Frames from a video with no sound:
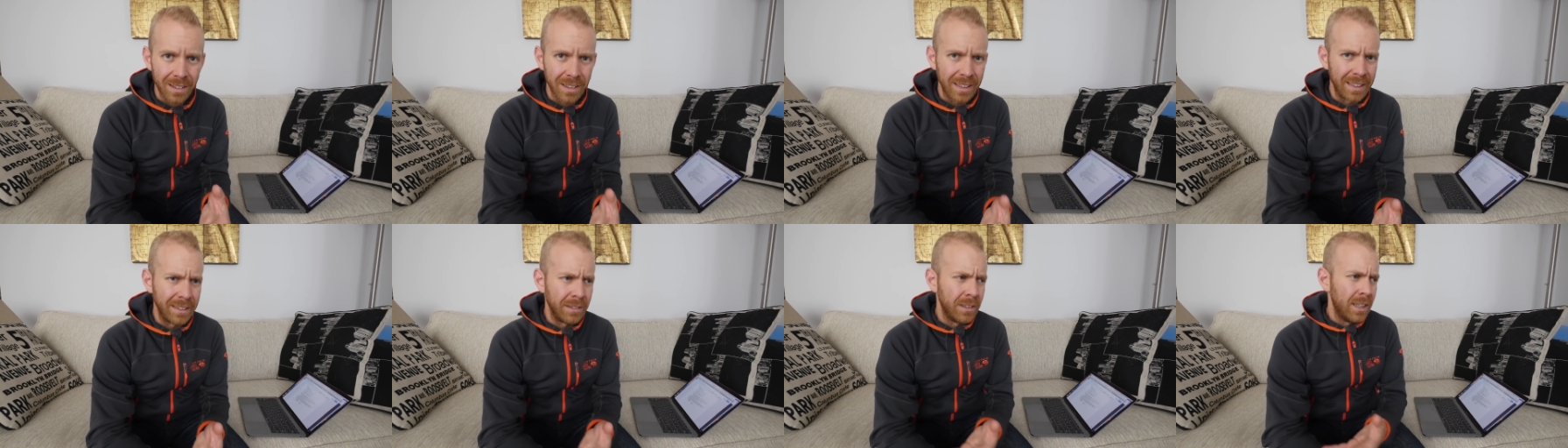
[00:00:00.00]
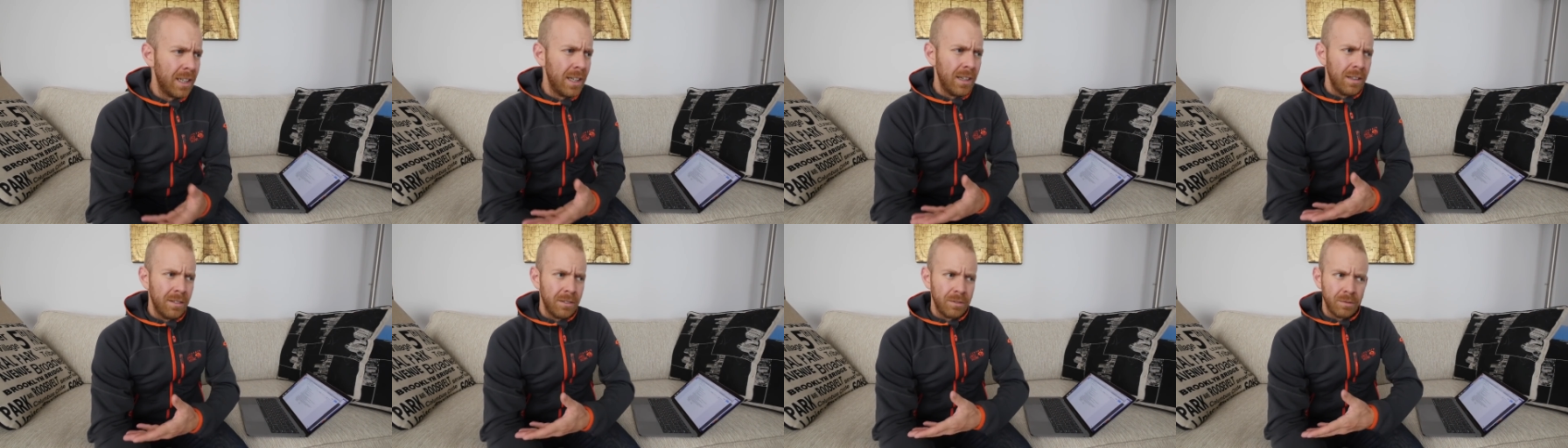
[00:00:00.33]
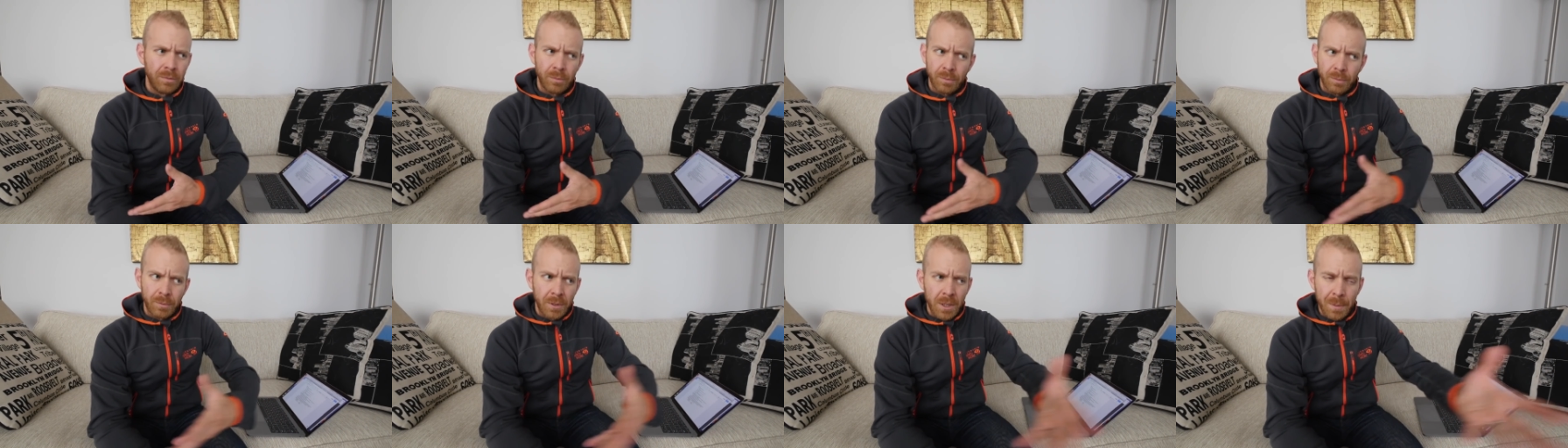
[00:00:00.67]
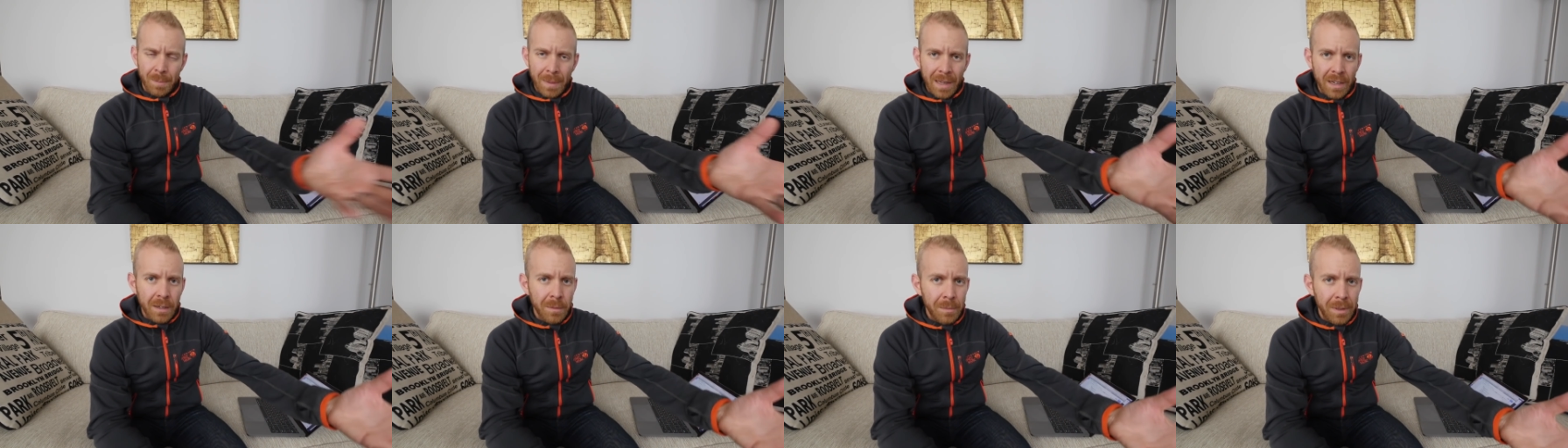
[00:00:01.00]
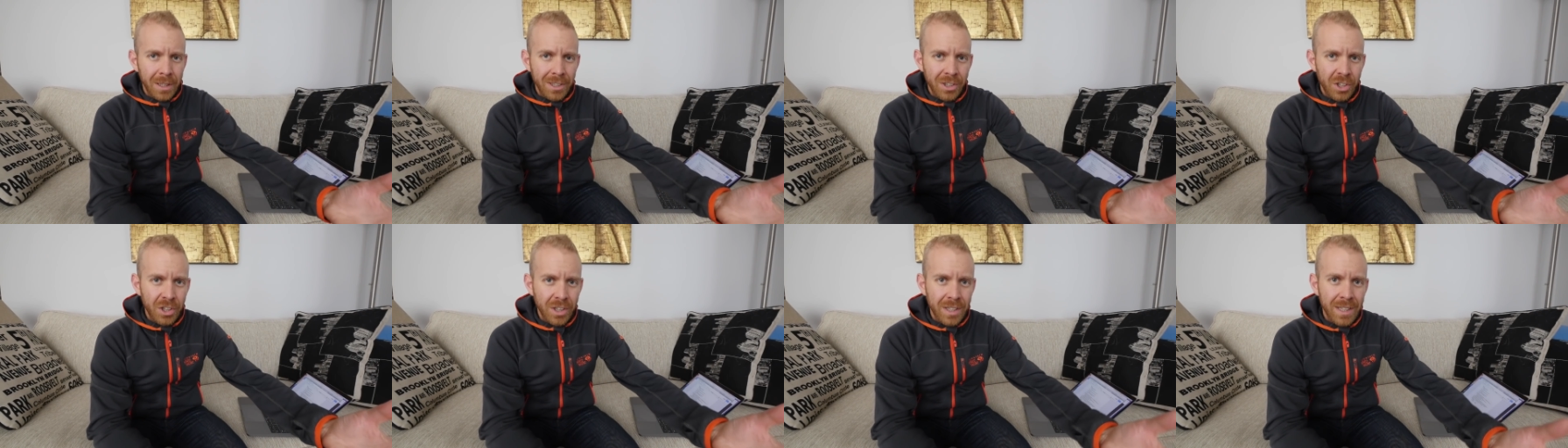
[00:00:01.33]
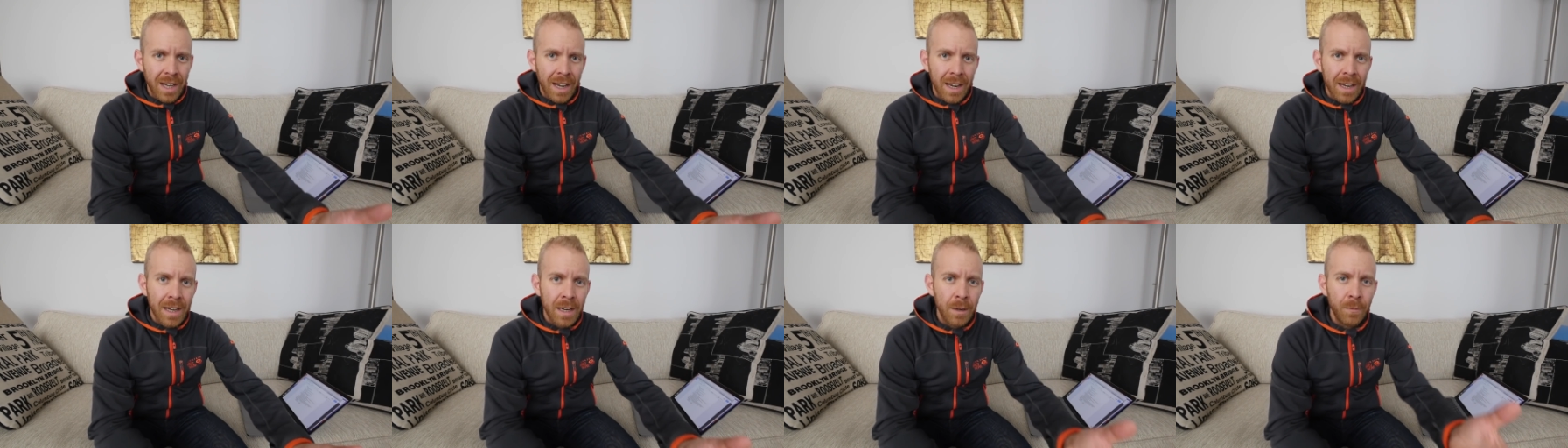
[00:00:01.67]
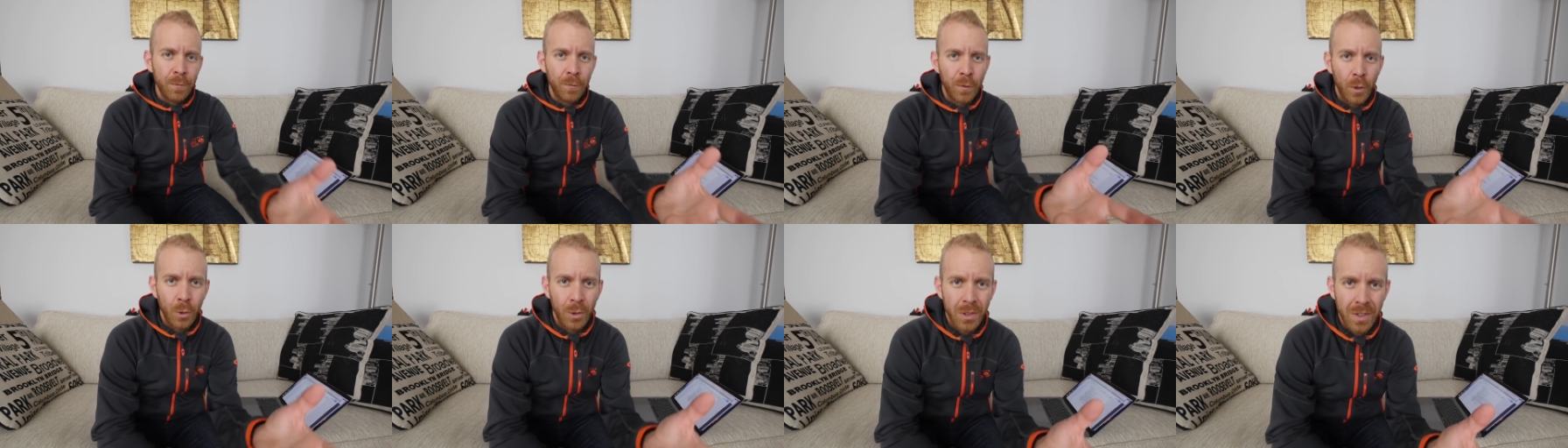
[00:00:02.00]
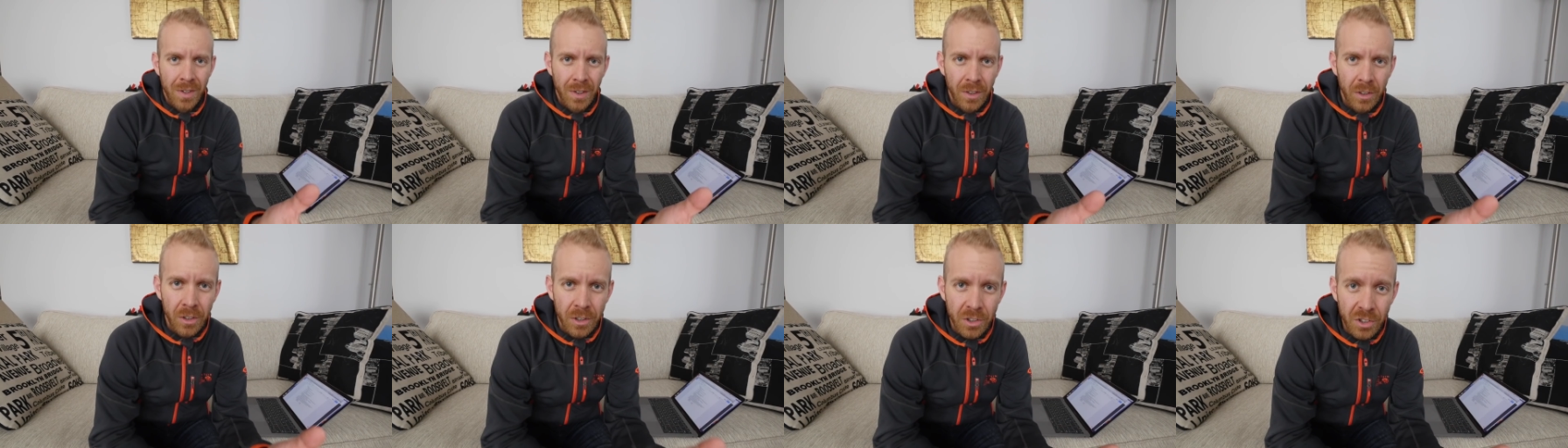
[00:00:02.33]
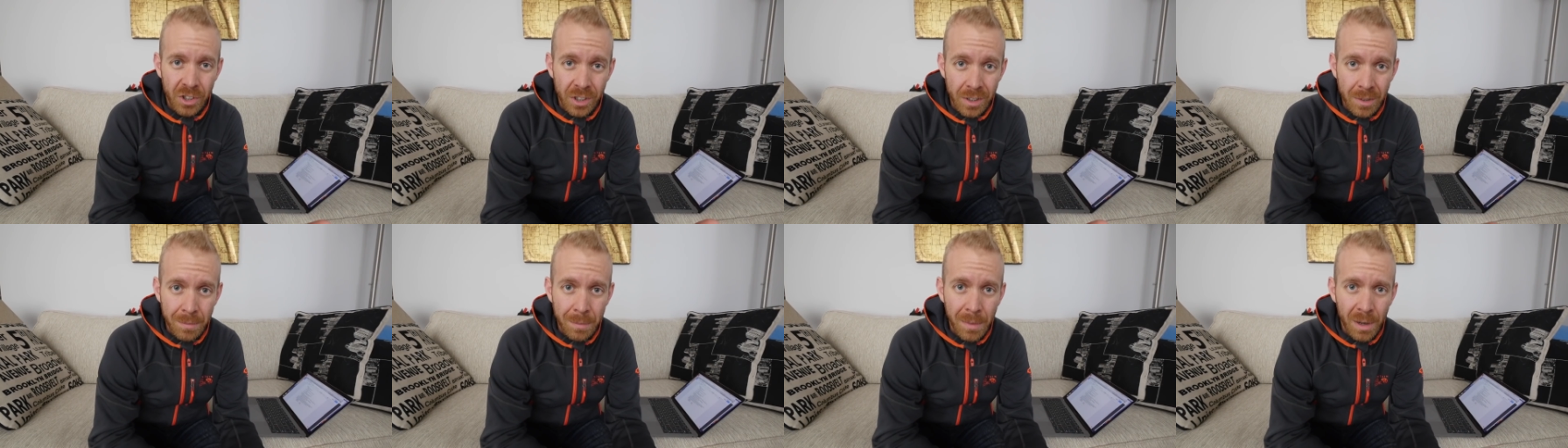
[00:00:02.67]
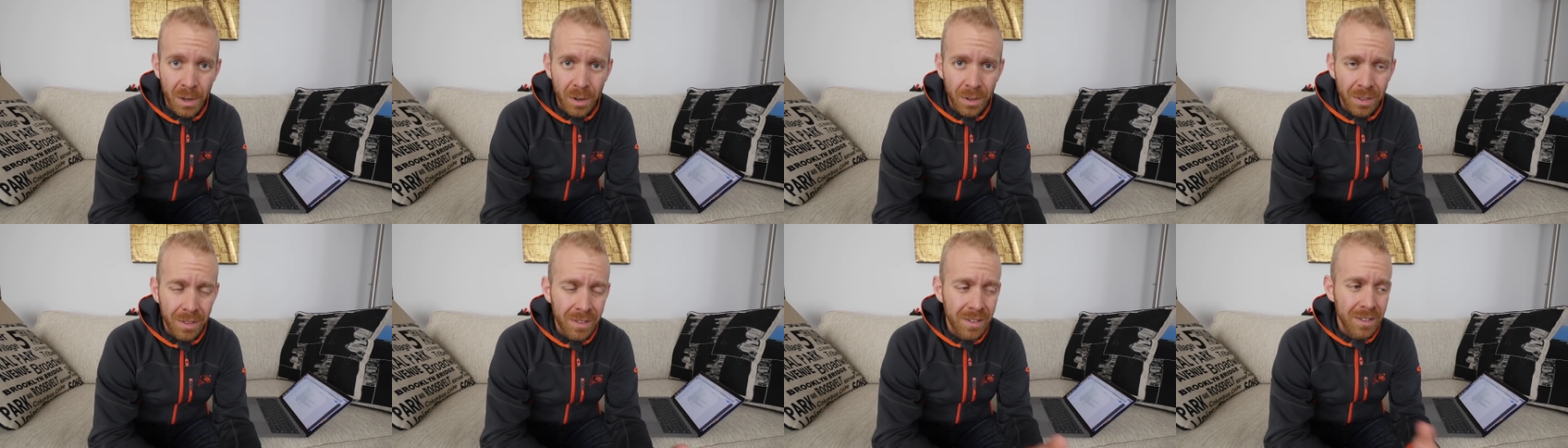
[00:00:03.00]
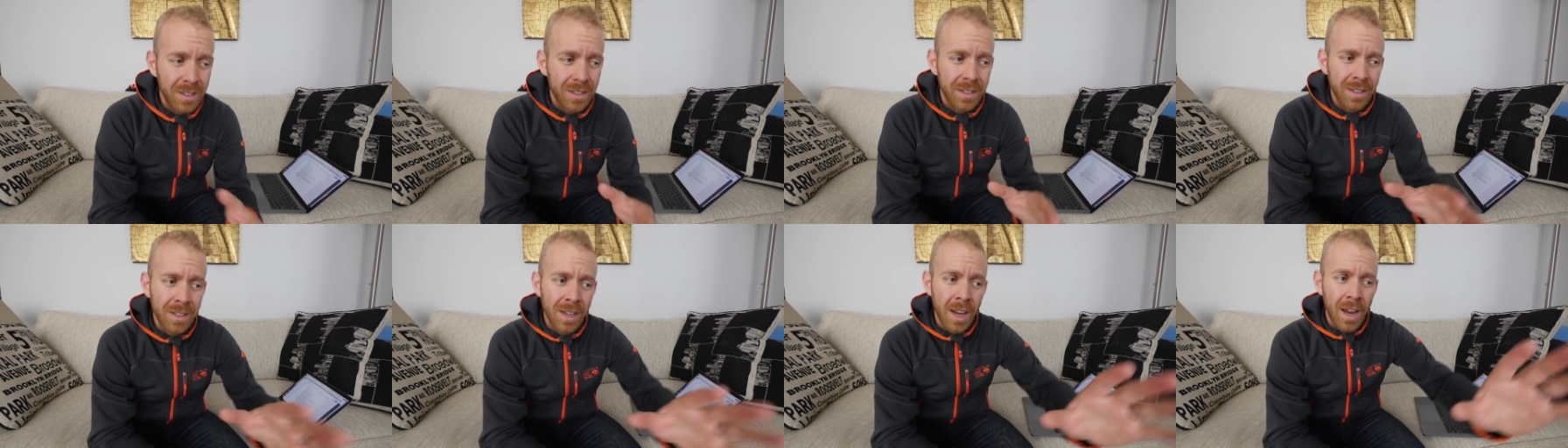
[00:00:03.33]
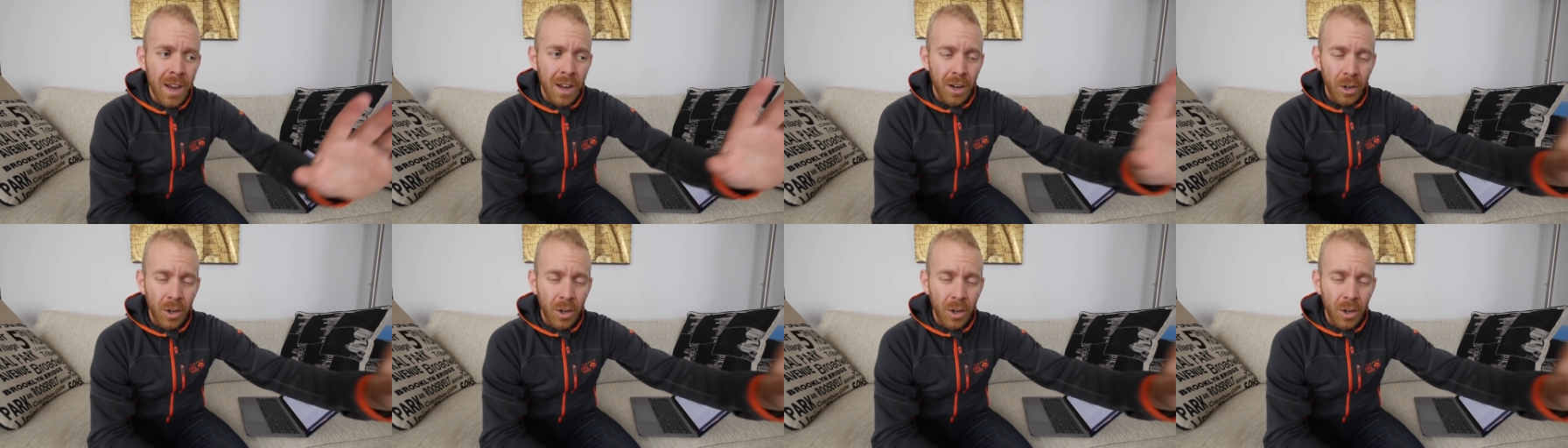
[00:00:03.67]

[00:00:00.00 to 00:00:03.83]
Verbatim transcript: Like, spend a bunch of time focusing on just marathons.